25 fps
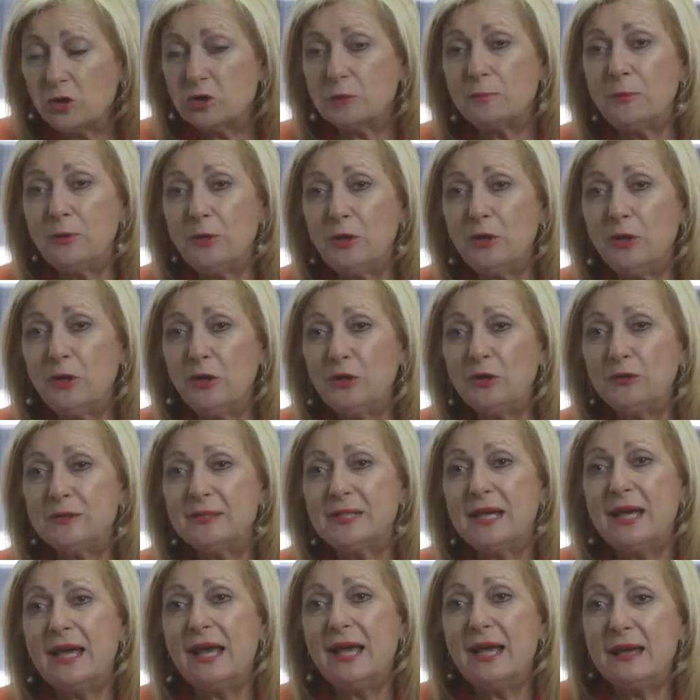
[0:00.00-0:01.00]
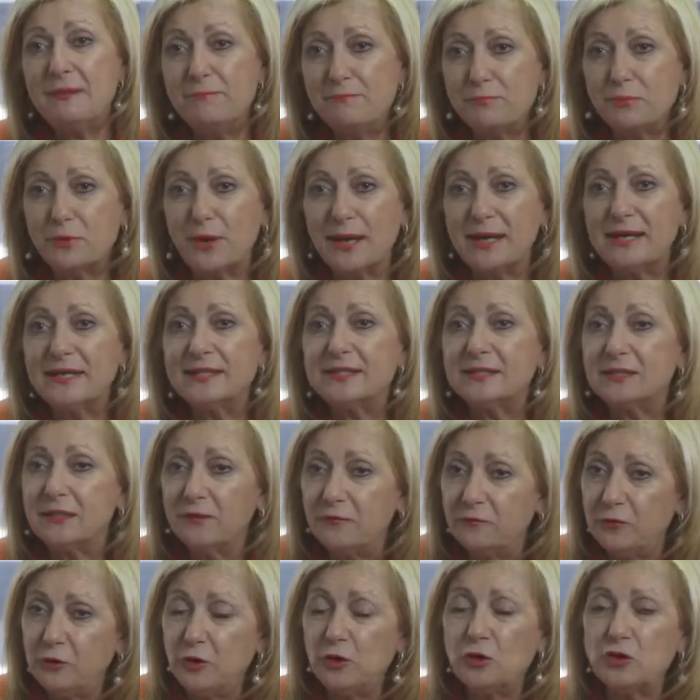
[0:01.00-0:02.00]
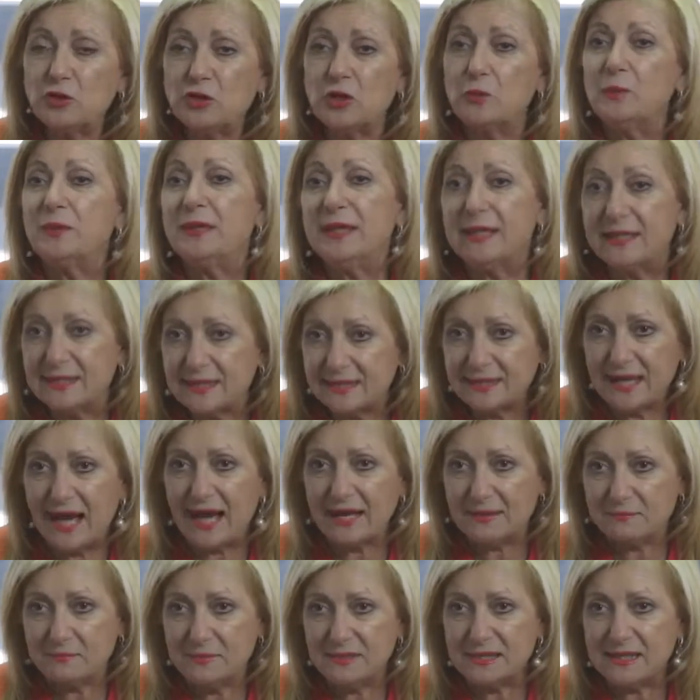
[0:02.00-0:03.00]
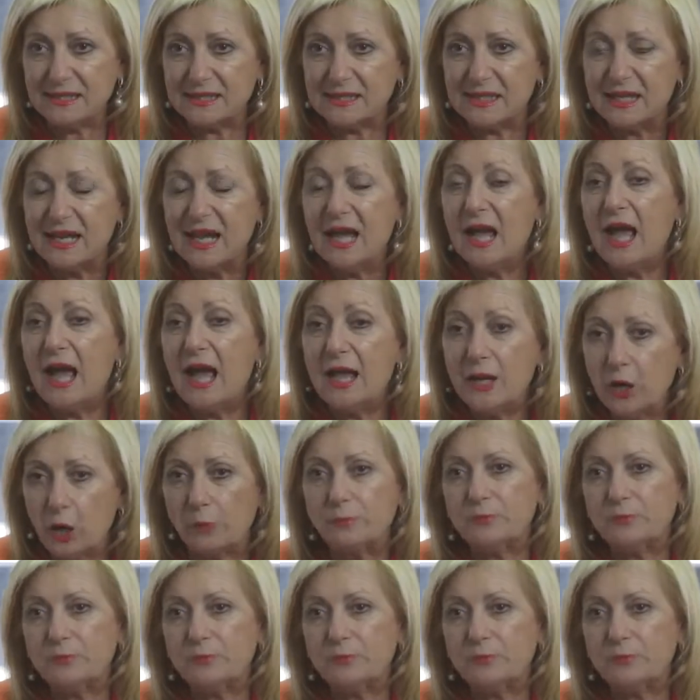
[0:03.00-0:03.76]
entrepreneurs, embrace the future with excitement and